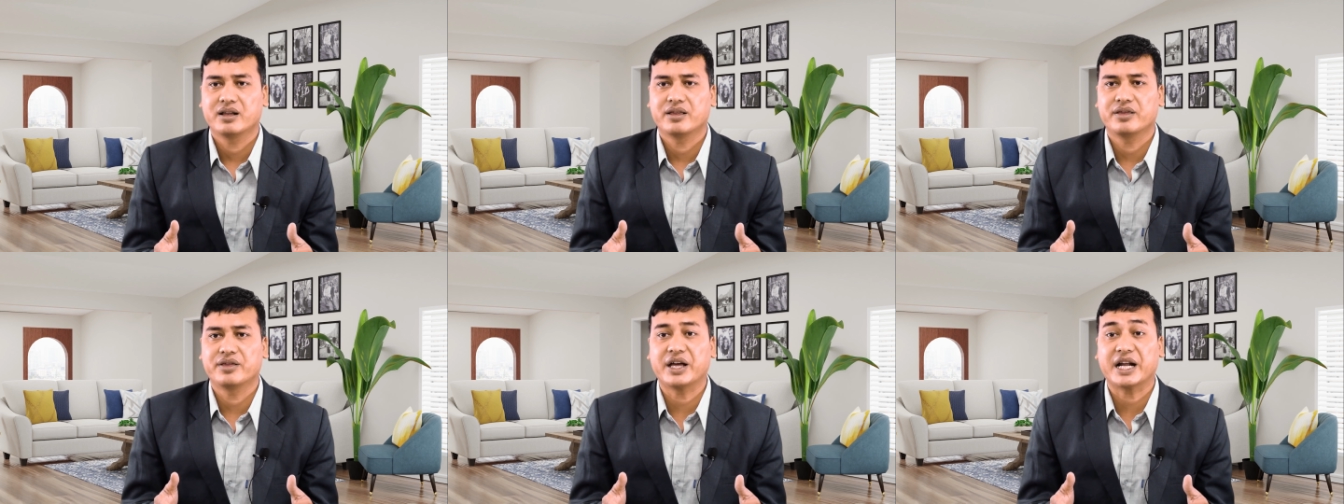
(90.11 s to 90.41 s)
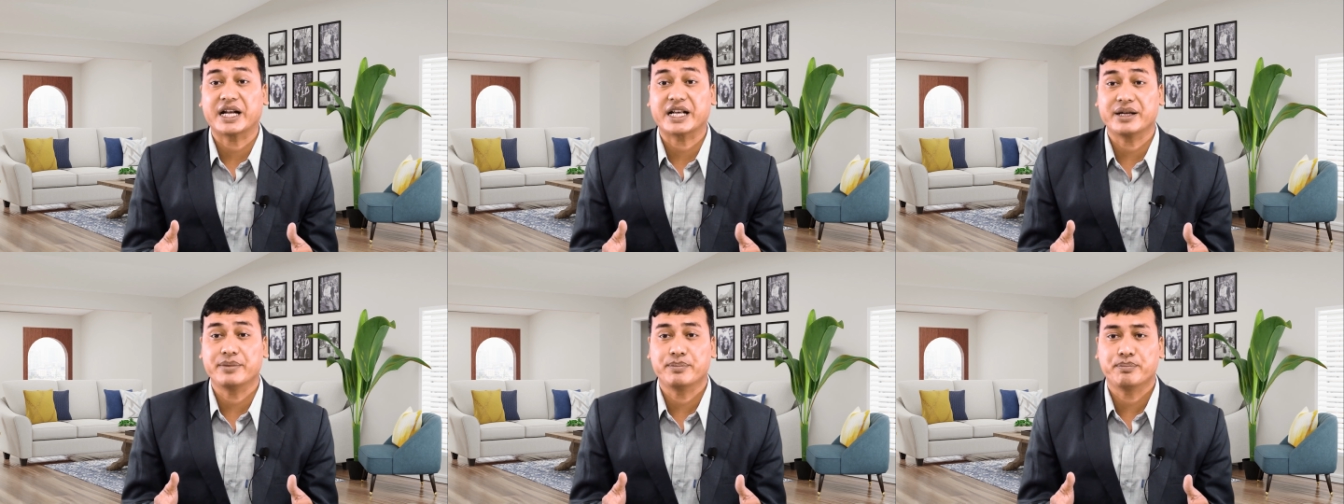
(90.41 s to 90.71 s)

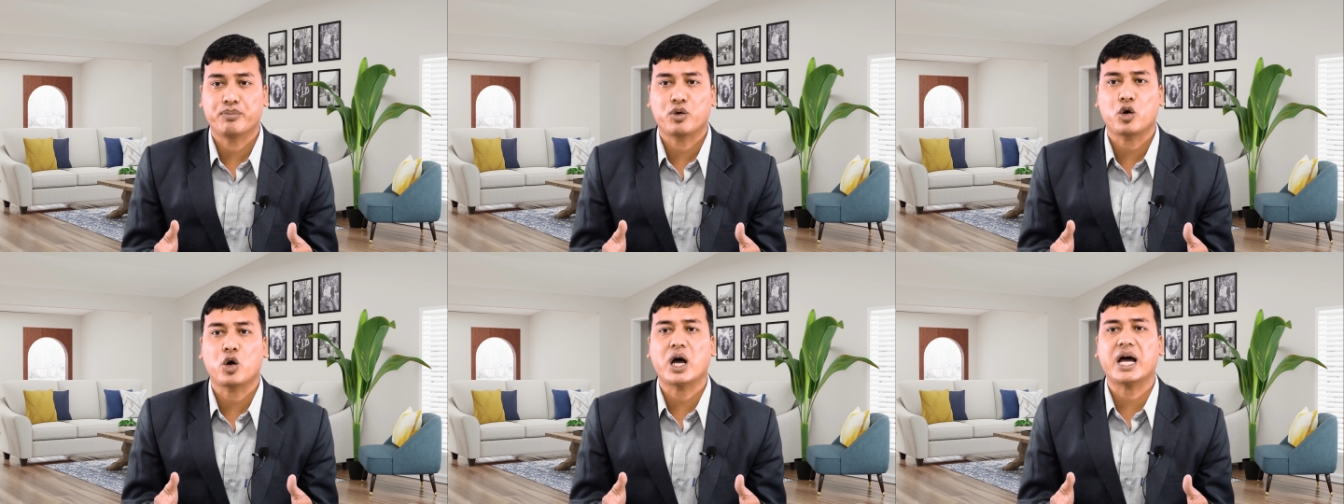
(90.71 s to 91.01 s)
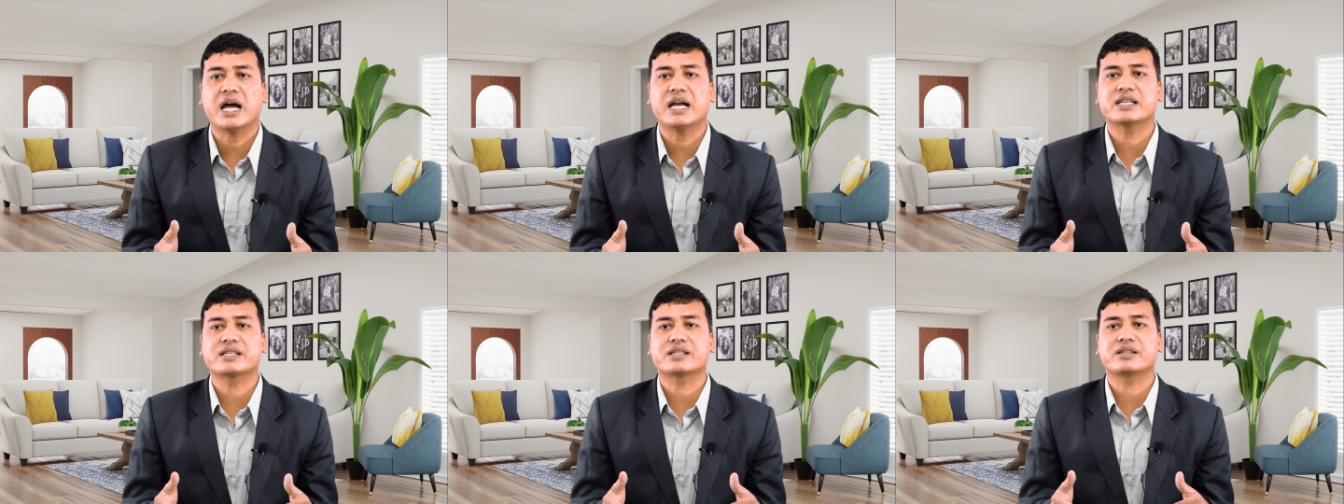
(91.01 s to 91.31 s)
that
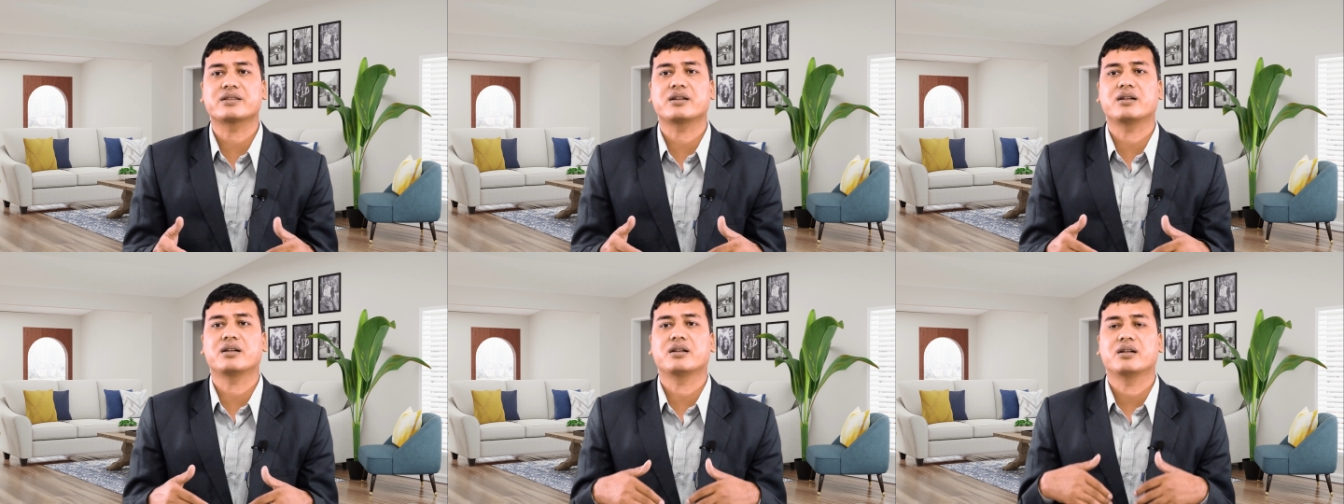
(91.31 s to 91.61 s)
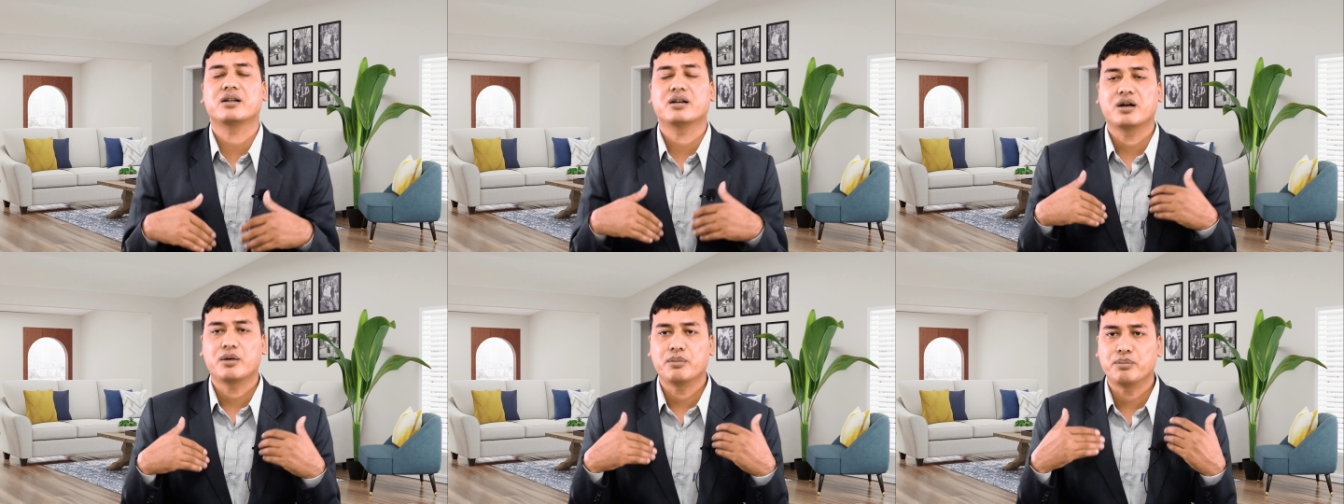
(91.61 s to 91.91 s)
employs
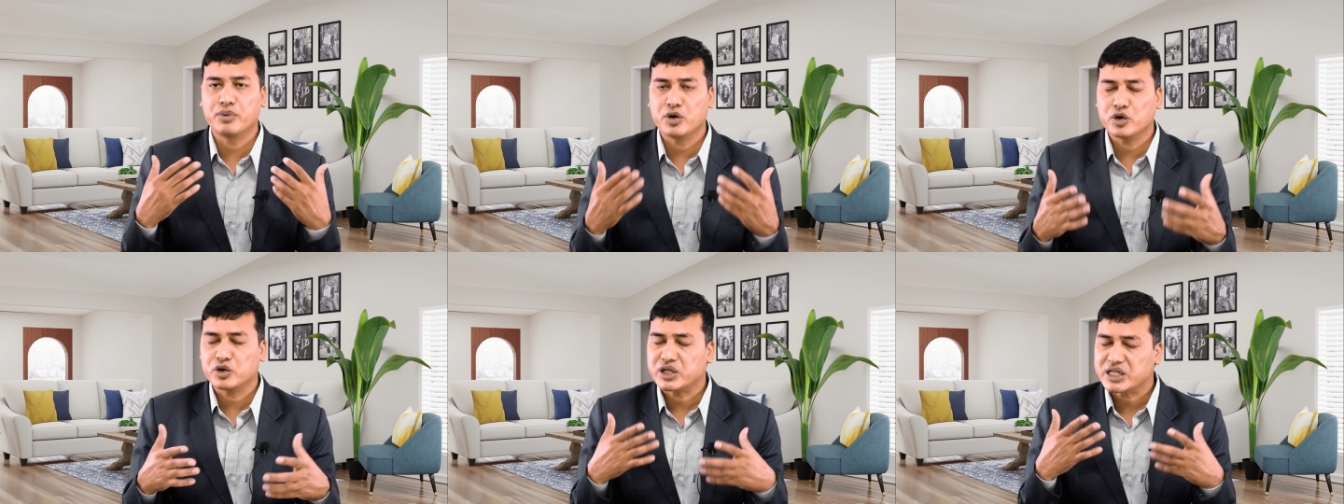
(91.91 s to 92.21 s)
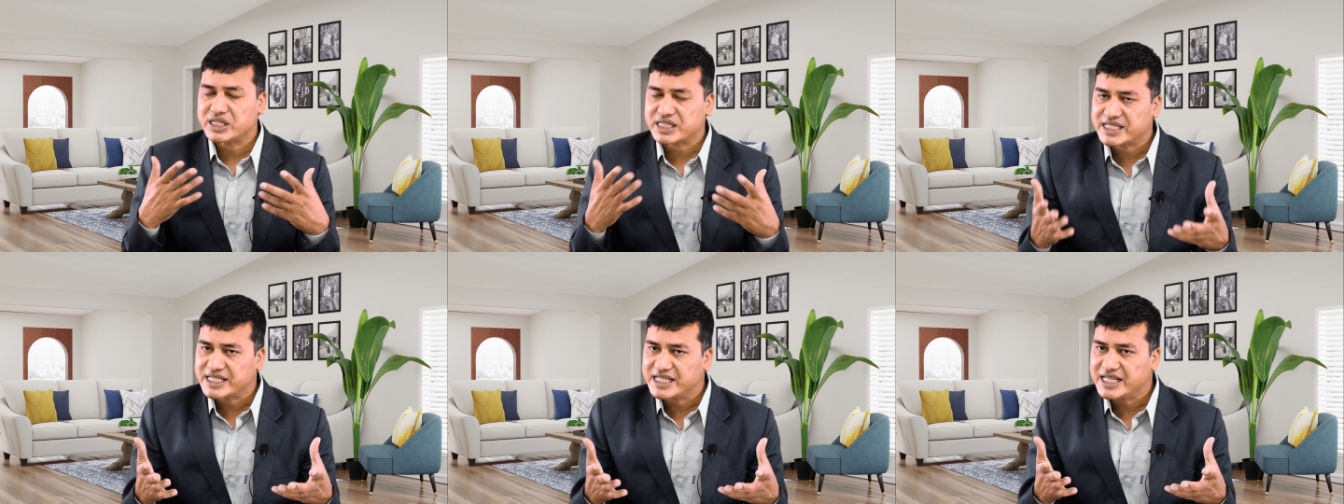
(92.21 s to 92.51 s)
the
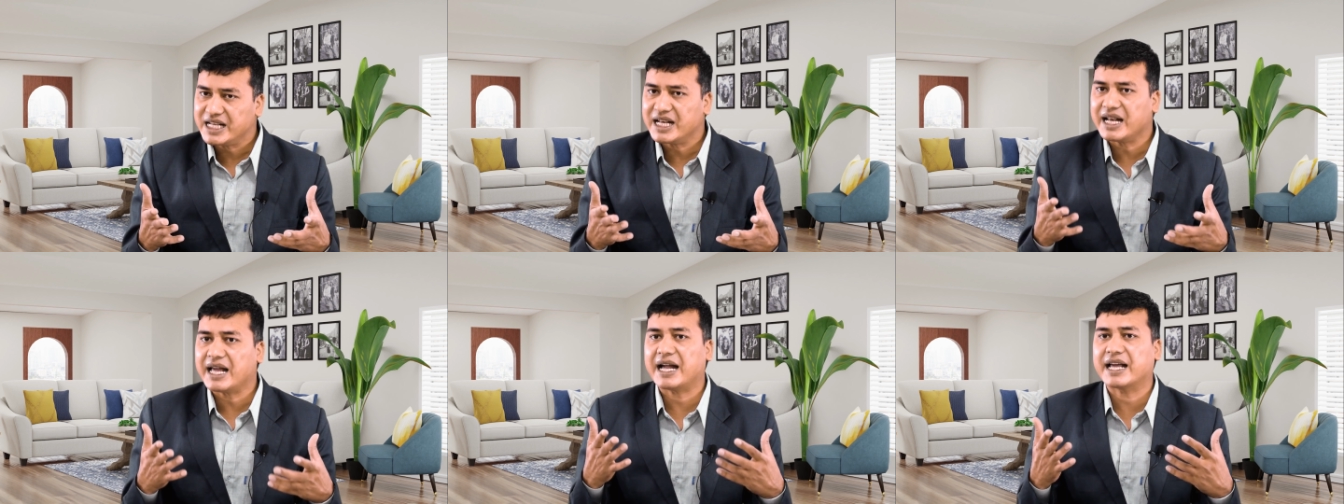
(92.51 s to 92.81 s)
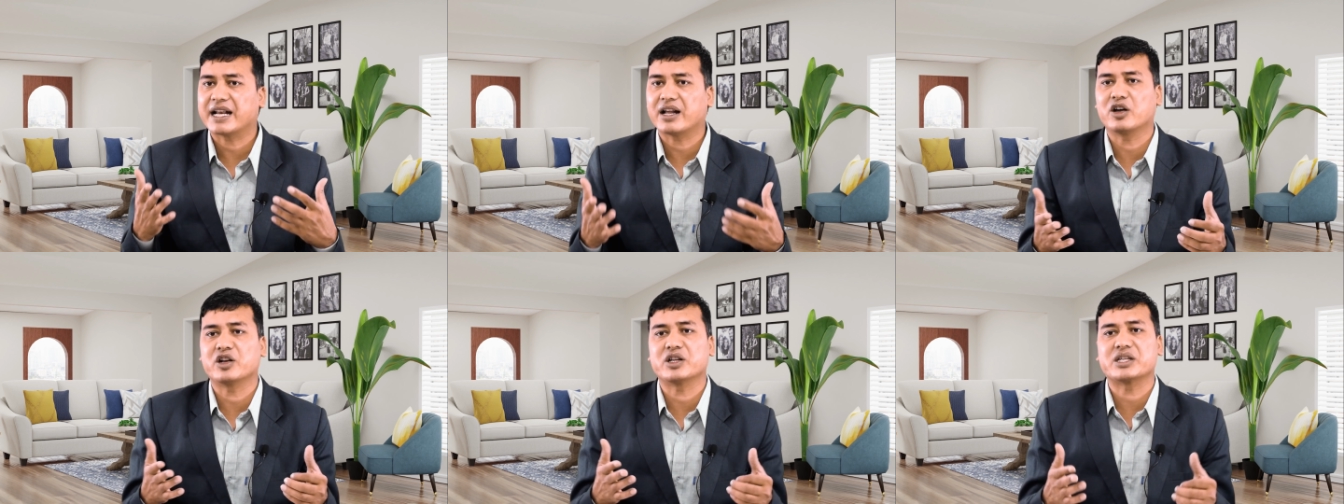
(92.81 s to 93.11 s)
both skilled
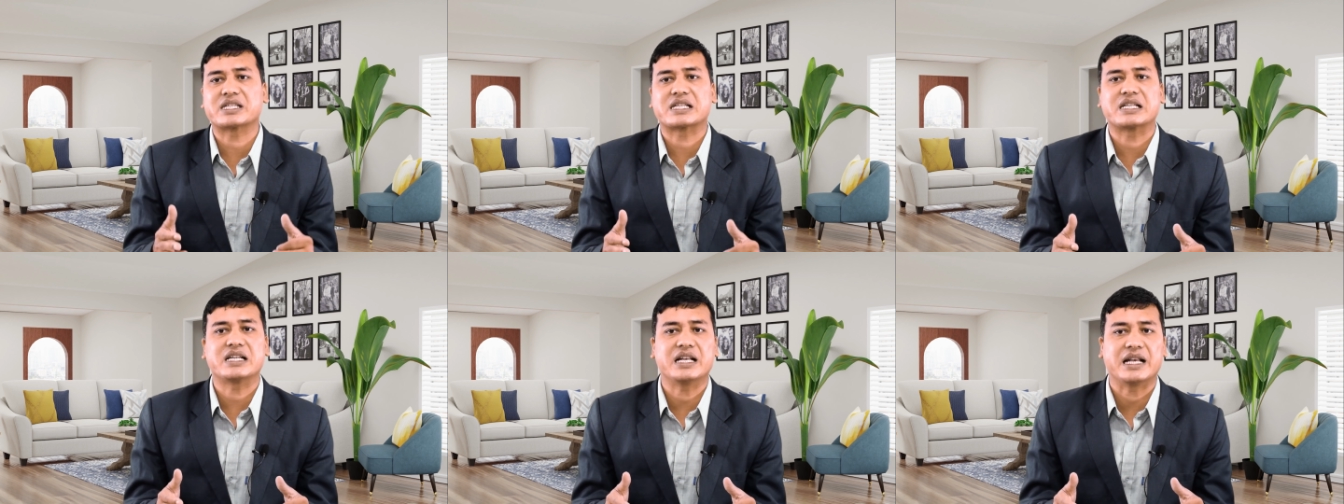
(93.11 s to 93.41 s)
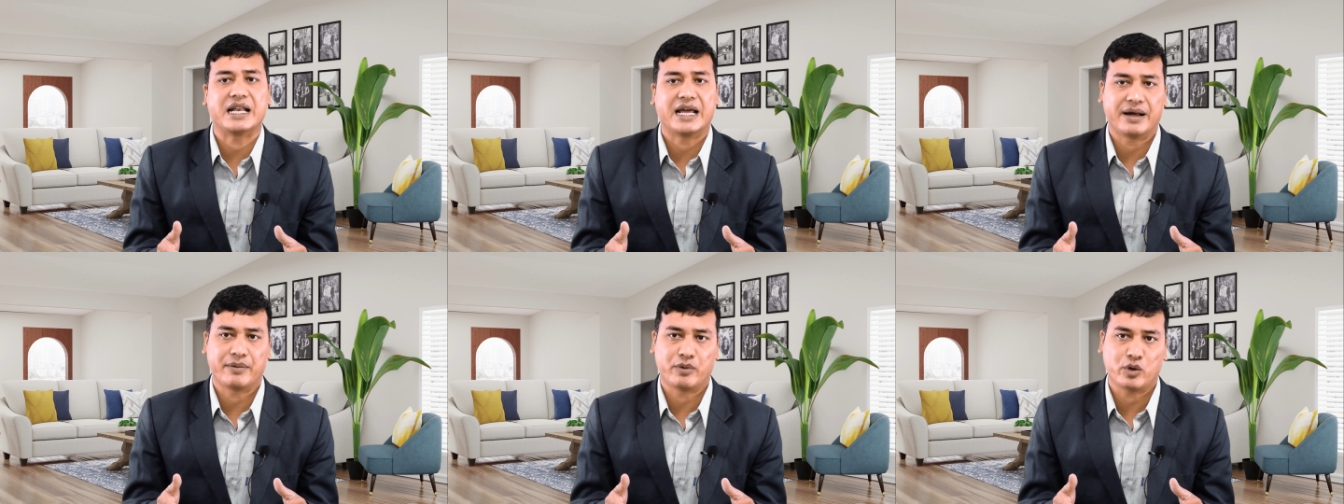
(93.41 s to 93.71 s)
and
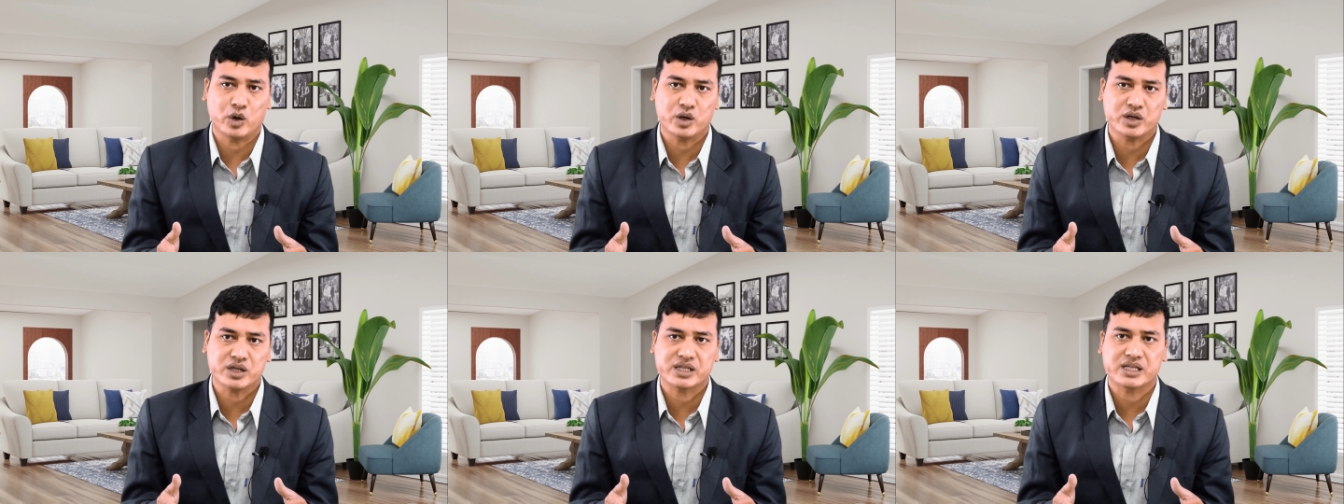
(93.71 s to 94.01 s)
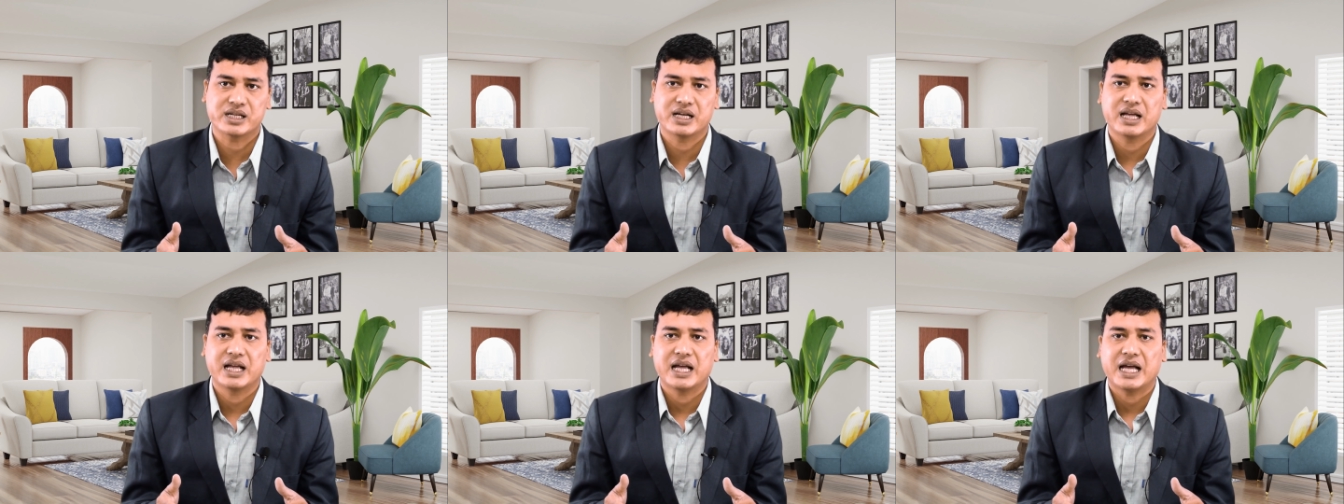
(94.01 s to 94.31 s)
unskilled laborers